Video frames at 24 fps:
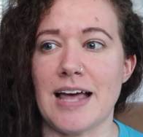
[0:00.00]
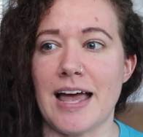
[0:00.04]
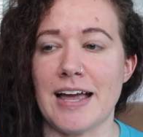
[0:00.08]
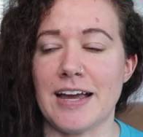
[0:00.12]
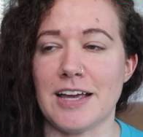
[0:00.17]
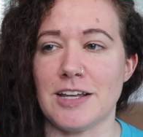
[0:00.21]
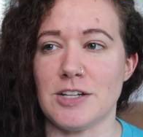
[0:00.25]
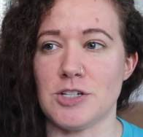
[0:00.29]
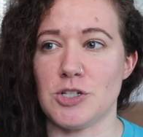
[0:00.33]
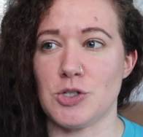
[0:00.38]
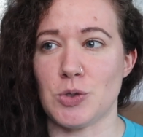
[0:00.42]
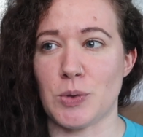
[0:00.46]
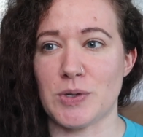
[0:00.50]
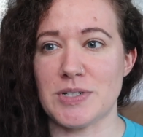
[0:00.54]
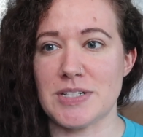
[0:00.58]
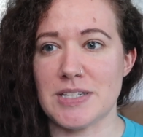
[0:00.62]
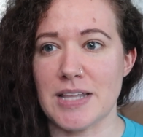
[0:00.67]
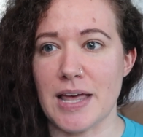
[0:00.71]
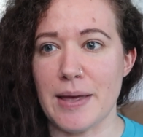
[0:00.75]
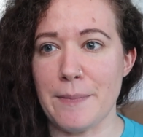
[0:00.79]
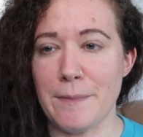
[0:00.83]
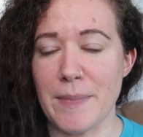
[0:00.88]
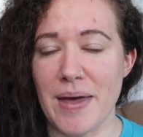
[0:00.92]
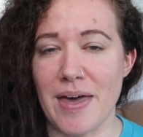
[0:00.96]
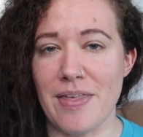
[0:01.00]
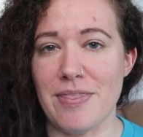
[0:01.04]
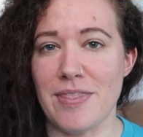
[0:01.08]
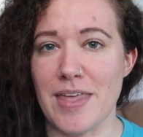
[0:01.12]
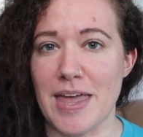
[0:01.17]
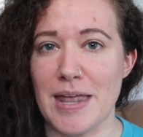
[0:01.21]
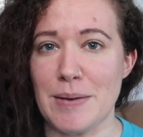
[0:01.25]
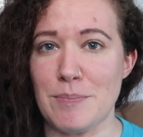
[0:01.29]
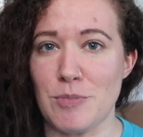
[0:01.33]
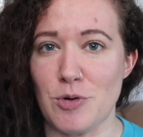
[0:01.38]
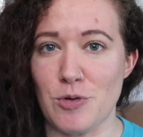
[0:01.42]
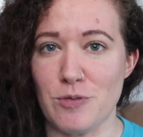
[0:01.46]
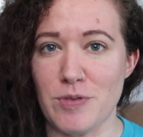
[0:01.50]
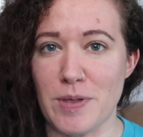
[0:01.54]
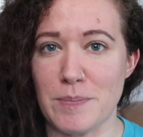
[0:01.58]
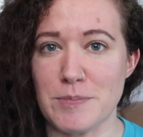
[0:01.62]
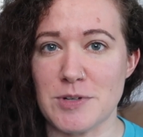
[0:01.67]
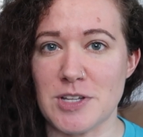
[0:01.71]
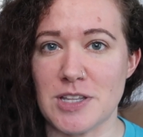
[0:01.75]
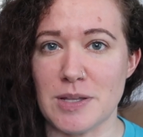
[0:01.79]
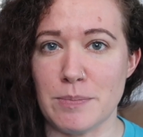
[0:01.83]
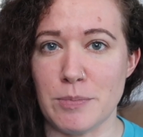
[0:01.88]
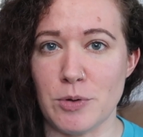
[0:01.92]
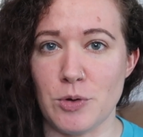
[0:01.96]
I can source them and then move them
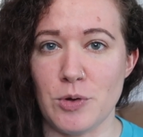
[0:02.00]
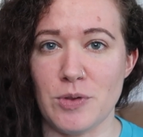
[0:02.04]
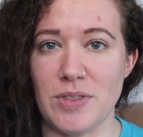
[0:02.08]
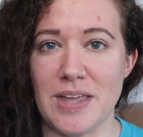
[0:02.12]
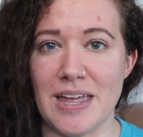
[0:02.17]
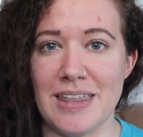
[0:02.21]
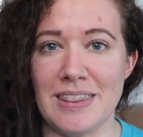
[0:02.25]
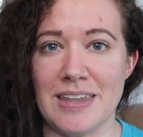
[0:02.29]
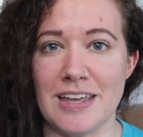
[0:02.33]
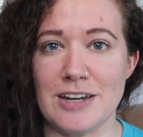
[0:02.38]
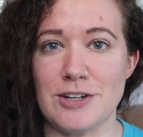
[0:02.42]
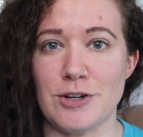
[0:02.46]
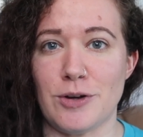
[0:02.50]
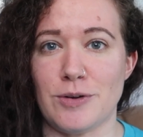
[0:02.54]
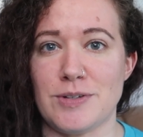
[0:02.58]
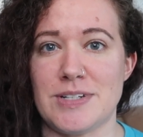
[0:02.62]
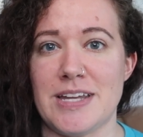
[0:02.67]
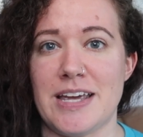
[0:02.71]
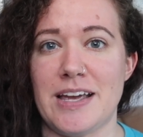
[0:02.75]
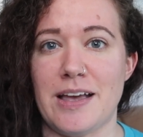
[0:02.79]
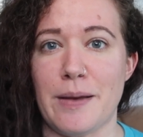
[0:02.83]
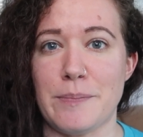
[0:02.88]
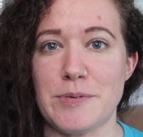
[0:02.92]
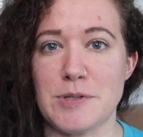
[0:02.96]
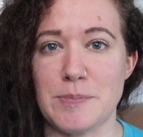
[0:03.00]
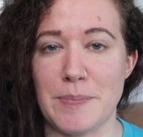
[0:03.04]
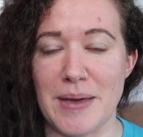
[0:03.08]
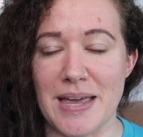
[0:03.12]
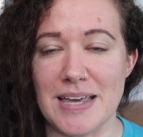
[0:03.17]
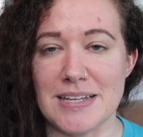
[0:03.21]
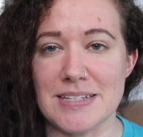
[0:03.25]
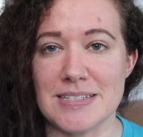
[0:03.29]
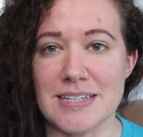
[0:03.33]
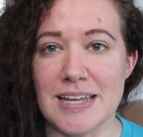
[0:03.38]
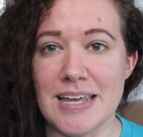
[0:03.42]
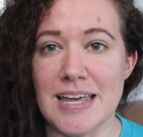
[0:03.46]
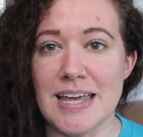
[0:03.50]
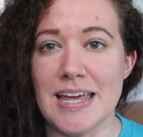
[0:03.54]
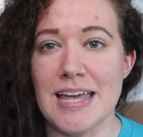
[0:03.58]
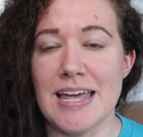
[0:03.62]
to the booth and they don't take up space